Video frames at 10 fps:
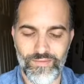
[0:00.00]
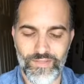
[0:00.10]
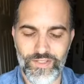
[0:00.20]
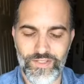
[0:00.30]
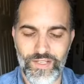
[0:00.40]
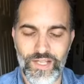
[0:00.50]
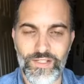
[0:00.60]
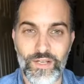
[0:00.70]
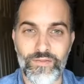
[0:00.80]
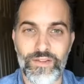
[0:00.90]

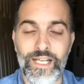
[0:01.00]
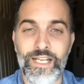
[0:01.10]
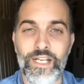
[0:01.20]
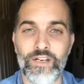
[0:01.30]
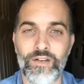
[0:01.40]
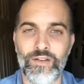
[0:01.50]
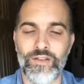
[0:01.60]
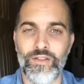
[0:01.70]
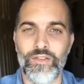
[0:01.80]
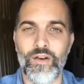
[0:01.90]
sense of linear
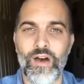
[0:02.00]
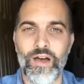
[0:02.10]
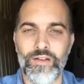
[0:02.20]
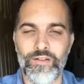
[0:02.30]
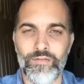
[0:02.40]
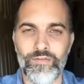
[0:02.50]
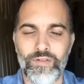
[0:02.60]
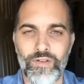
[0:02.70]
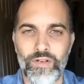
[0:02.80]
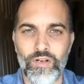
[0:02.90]
thought
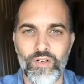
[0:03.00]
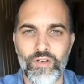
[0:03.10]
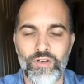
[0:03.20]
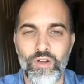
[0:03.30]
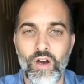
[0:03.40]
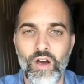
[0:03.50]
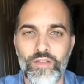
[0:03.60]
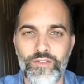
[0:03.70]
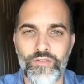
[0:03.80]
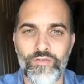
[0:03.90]
of
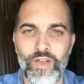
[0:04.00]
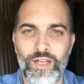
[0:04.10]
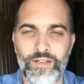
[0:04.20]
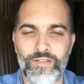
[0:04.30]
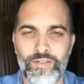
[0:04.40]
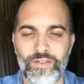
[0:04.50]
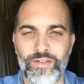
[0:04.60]
cause and effect,